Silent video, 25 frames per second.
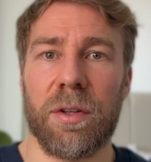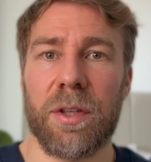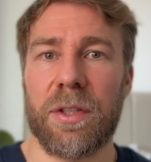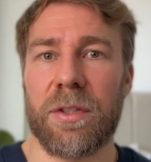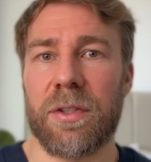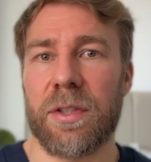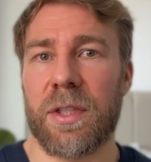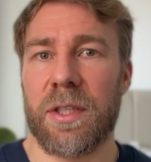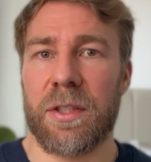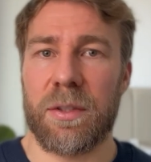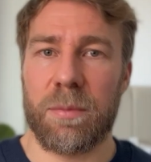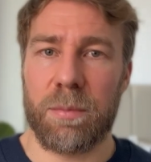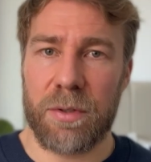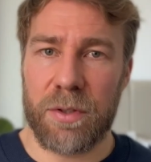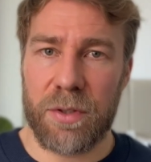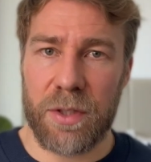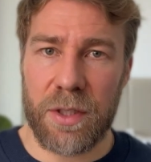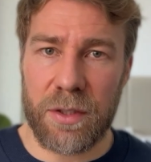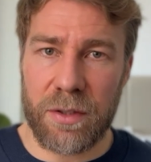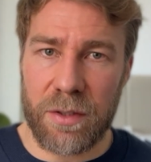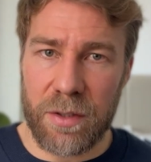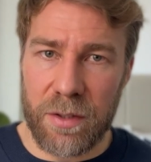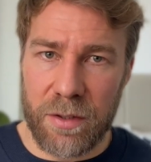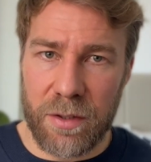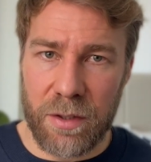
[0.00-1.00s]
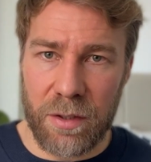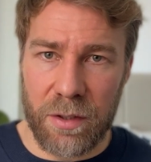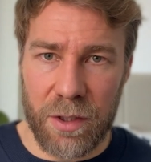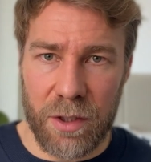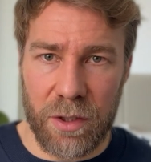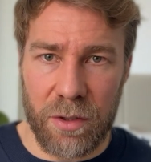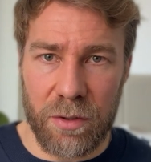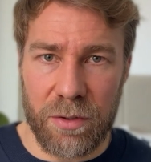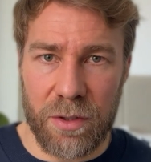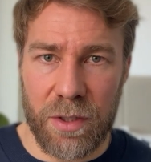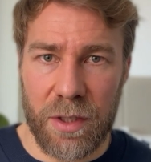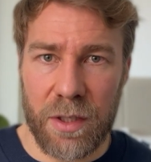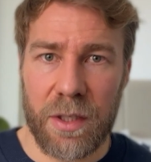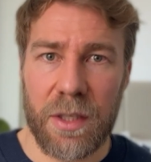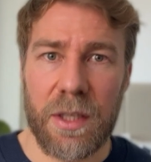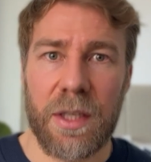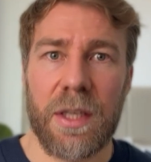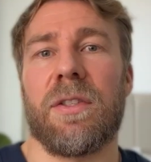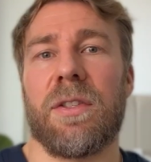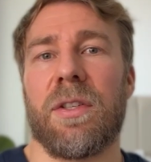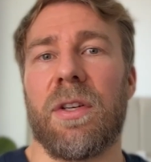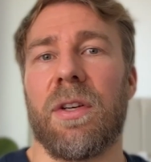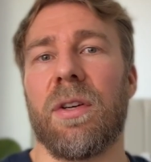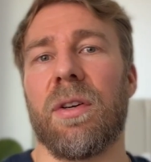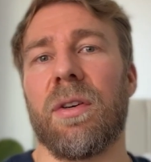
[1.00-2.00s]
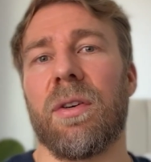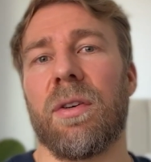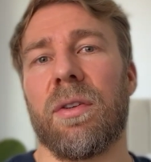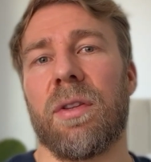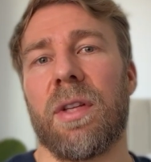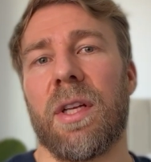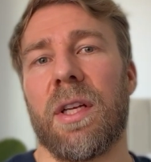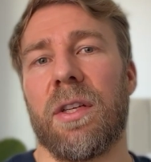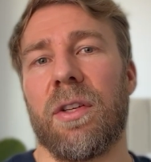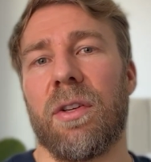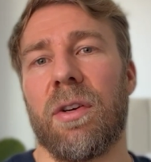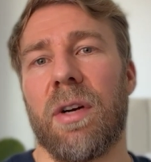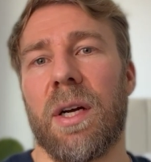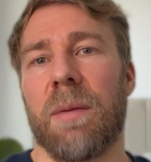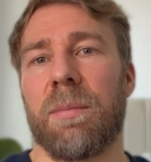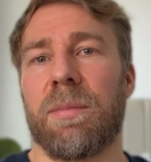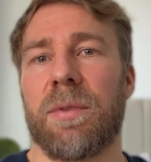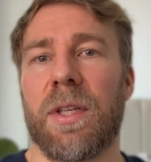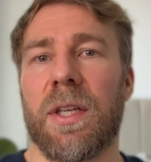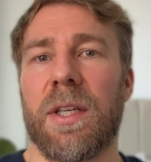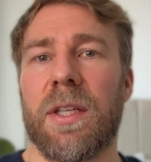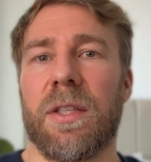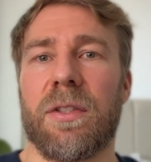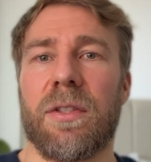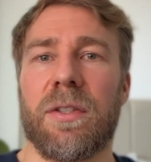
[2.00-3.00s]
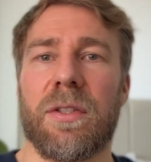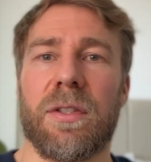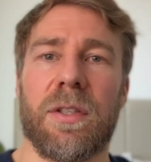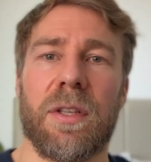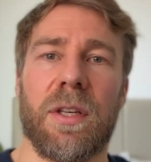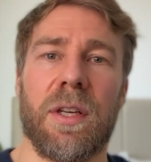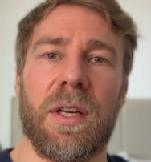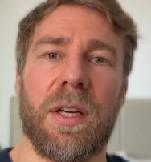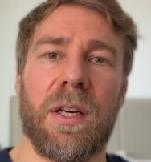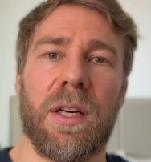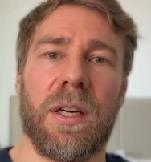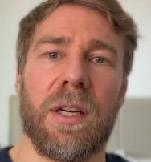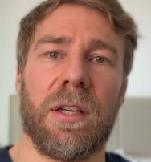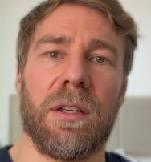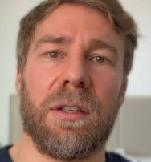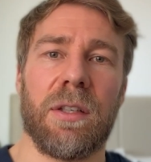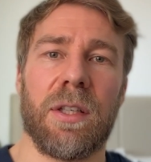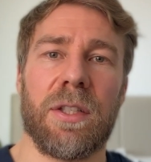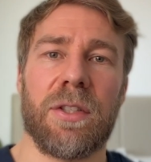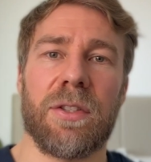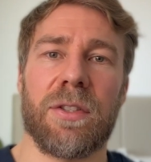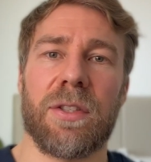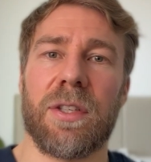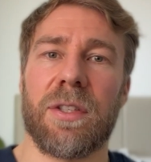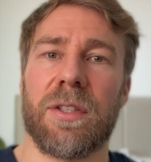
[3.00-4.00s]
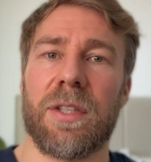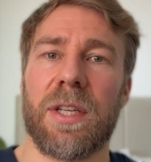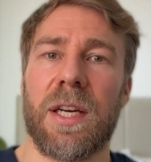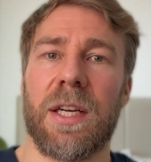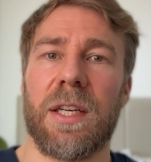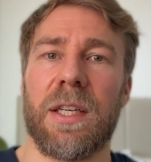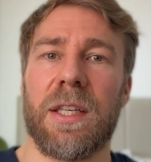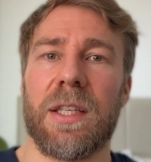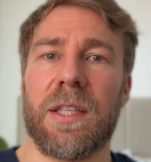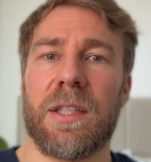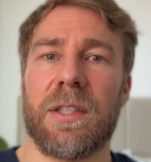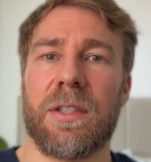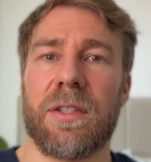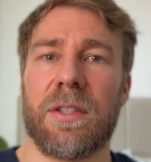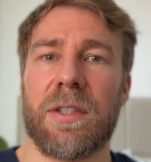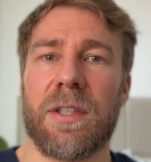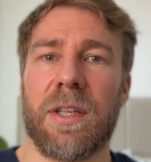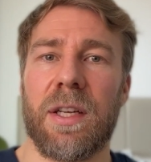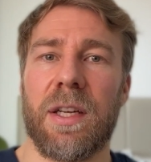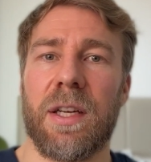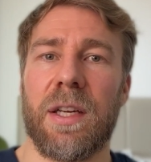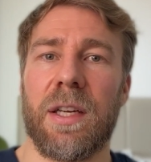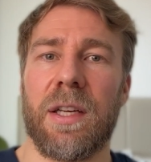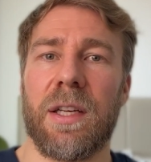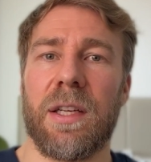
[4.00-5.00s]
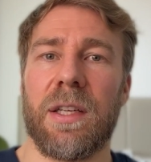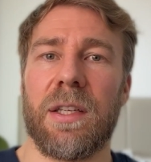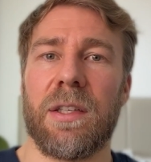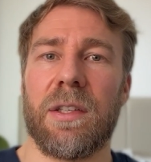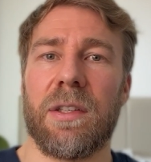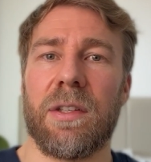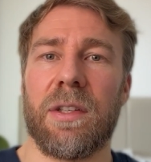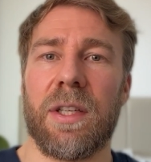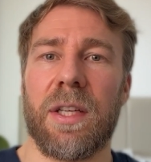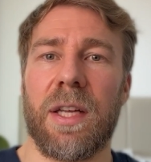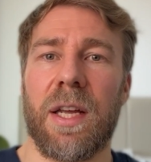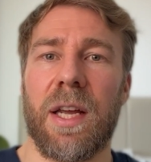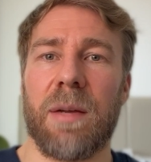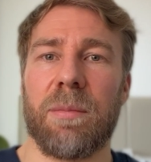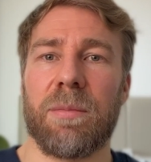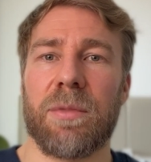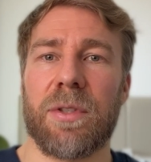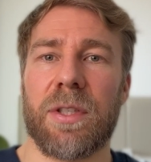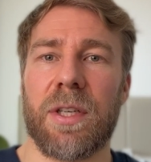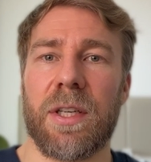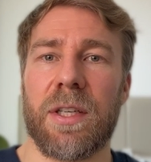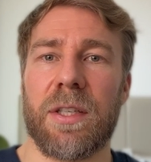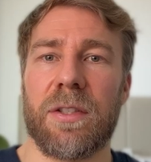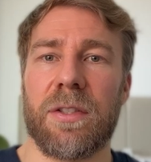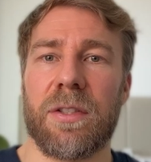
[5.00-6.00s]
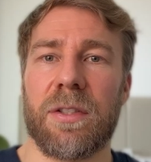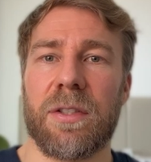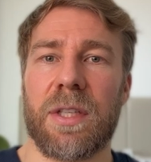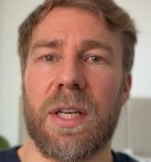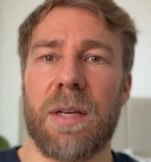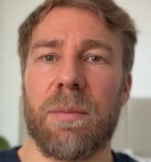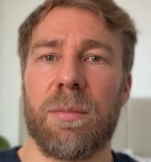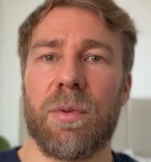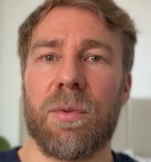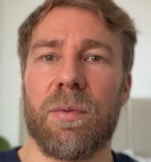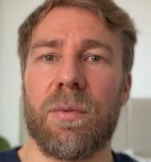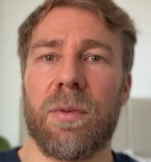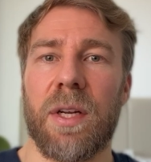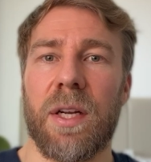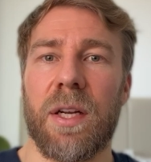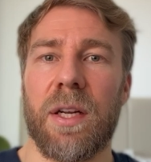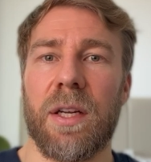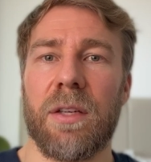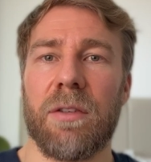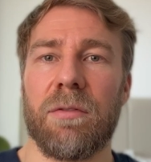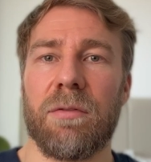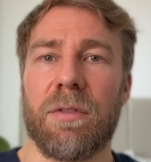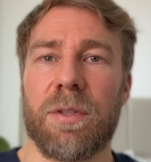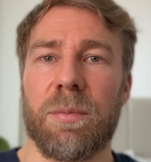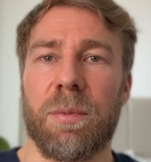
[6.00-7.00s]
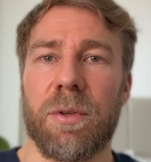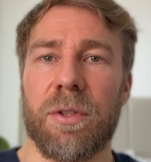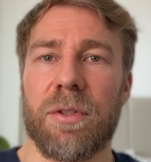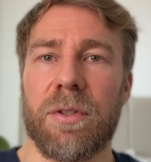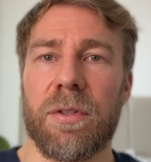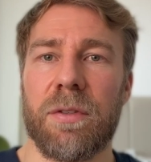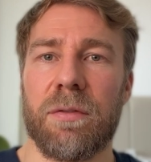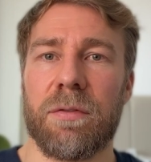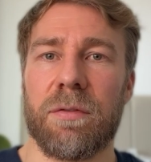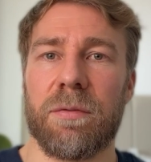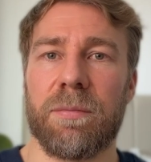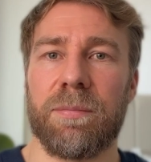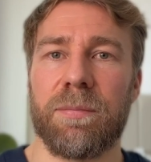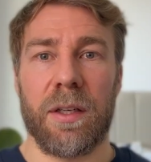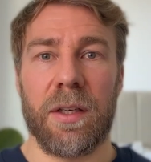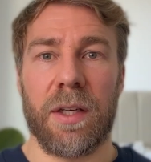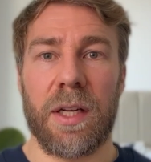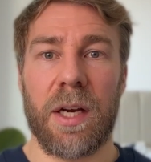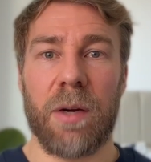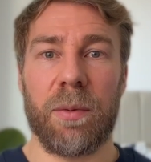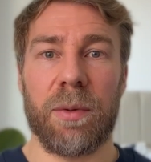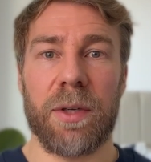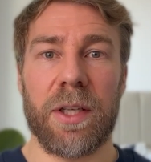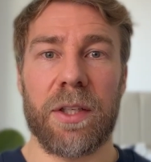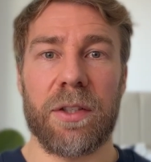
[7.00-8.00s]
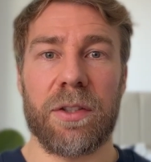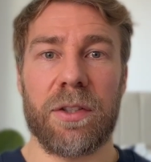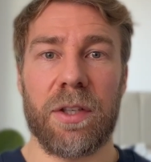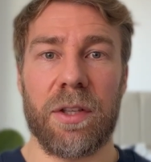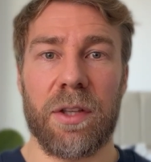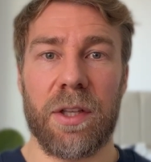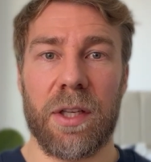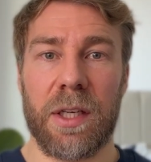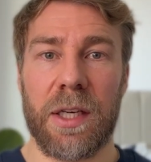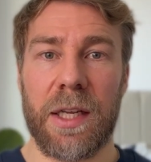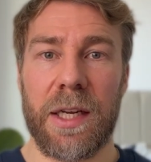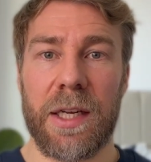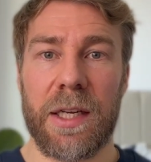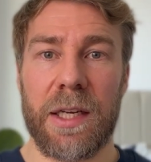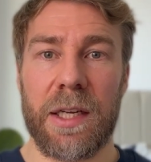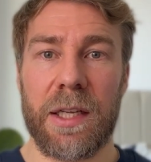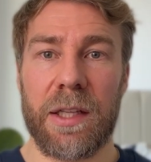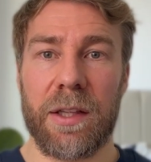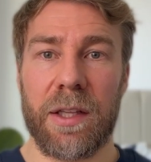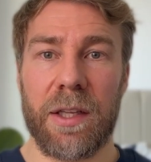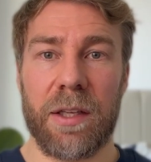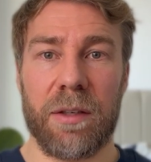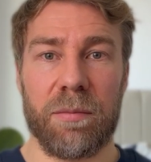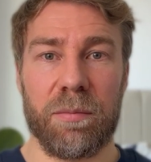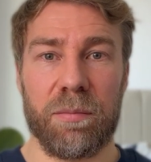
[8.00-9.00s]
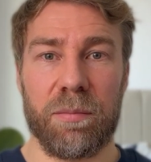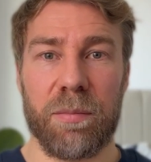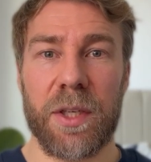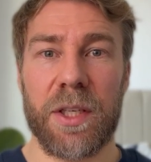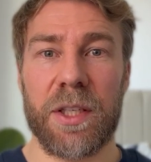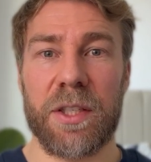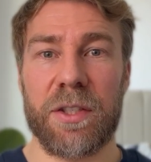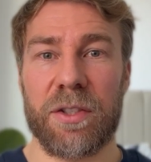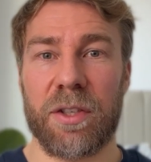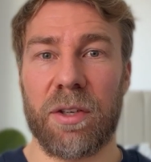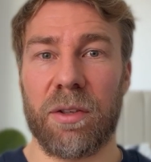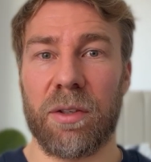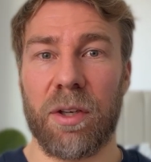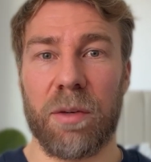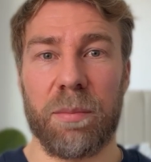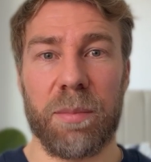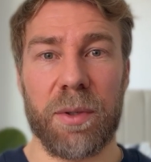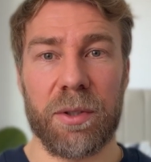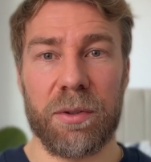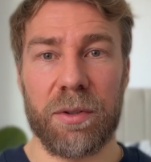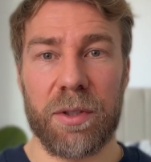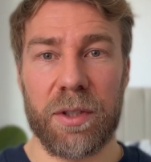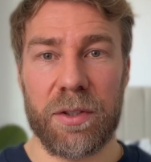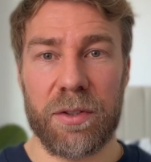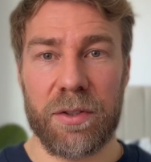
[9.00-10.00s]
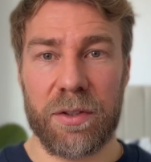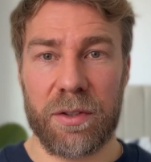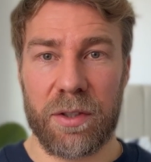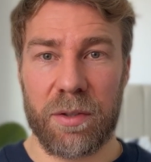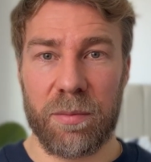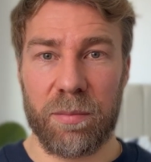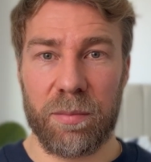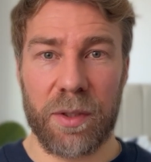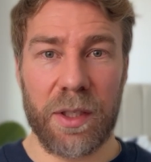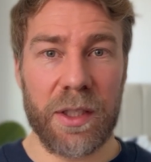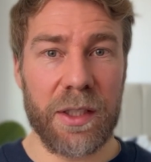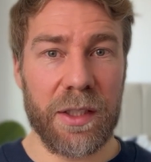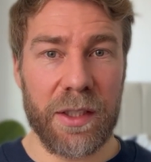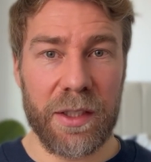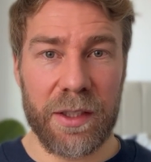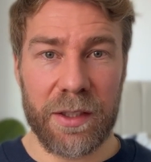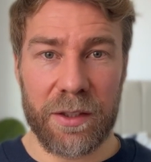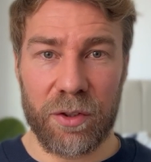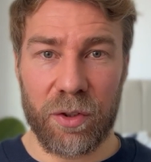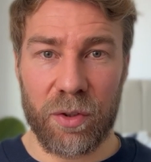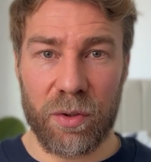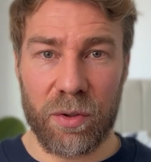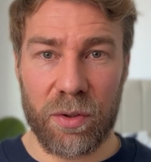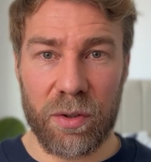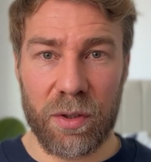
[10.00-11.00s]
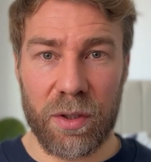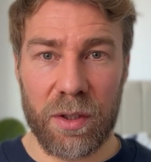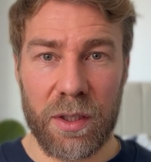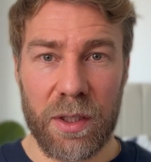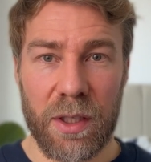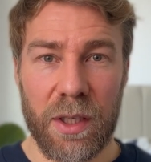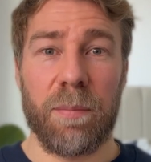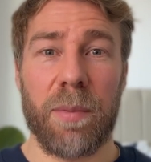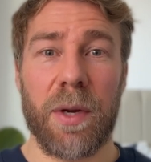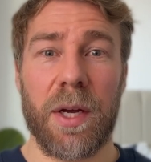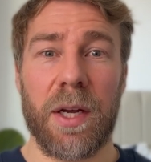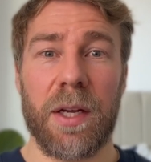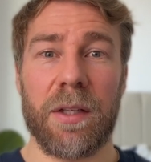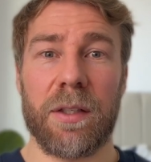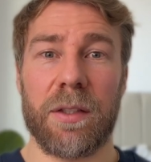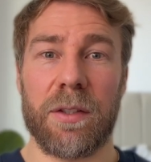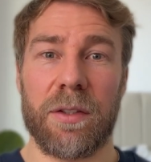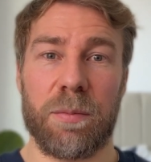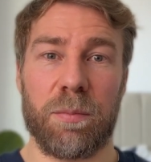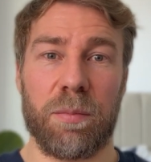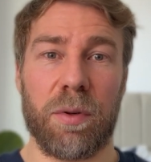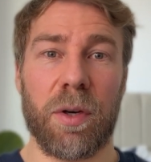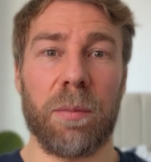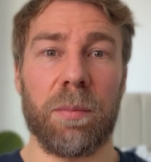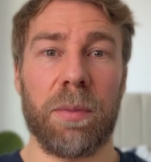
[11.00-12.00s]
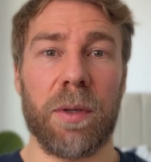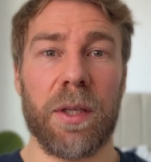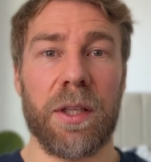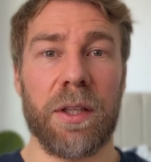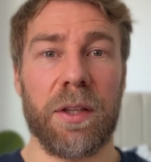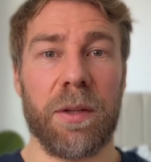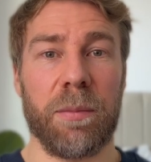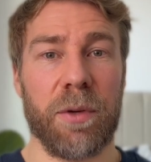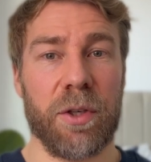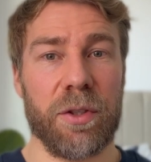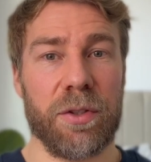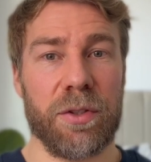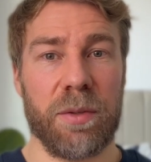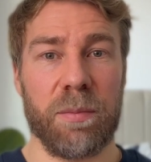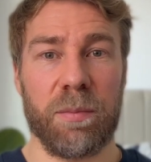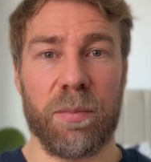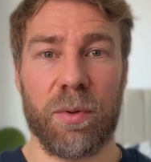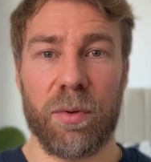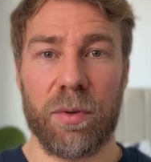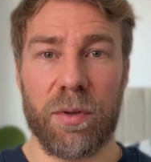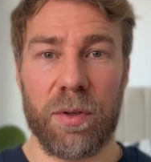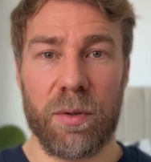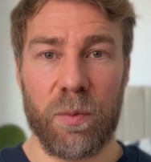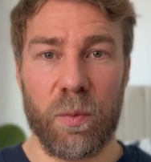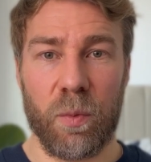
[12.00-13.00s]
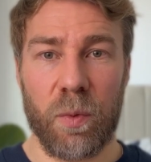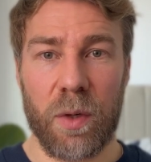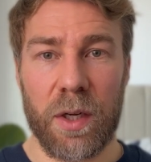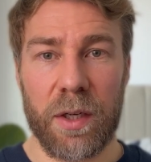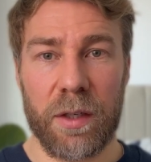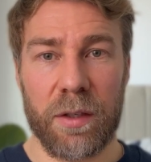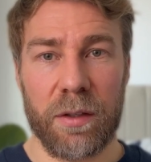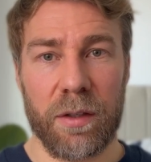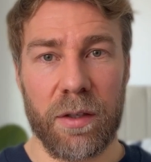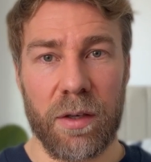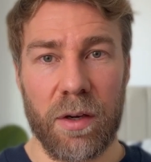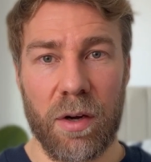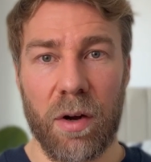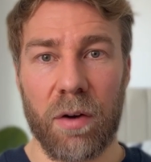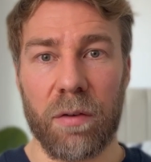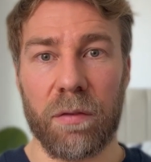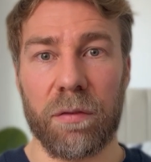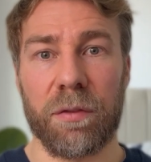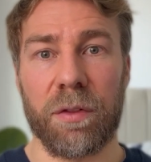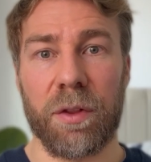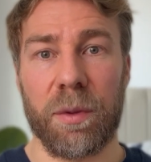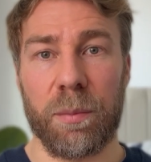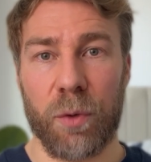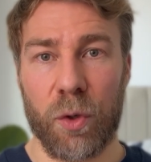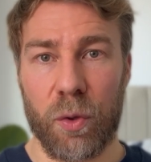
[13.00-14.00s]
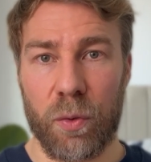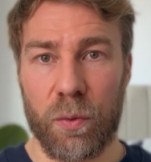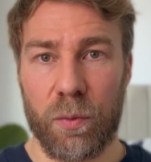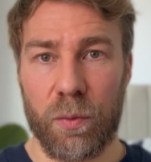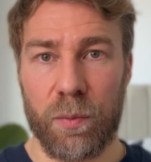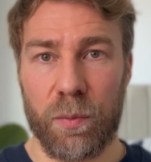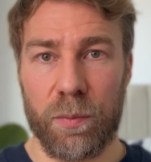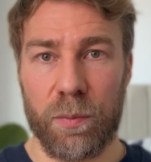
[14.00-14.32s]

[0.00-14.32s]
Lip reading: of this gets presented to the user so that your updates are instantaneous and the app stays stable and responsive. Now we get to the layer that many solo builders completely ignore, but it's probably the most important one of them all.